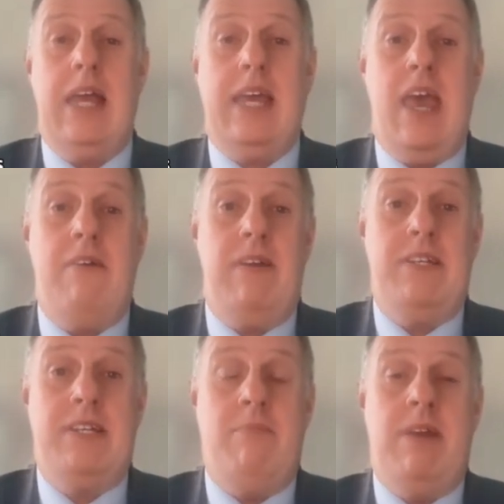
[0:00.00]
A uh, careful
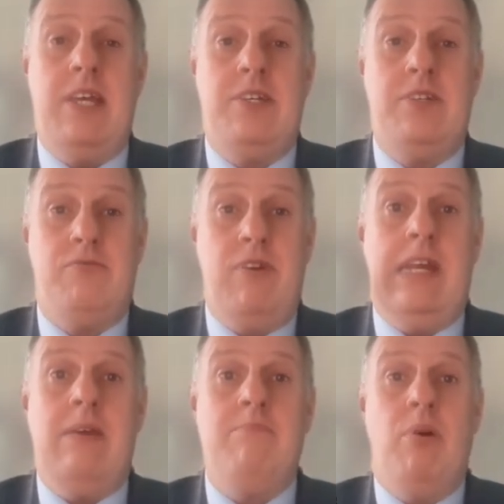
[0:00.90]
examination is
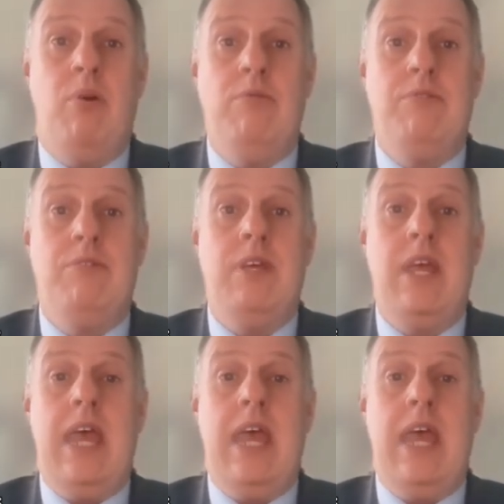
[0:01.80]
really important,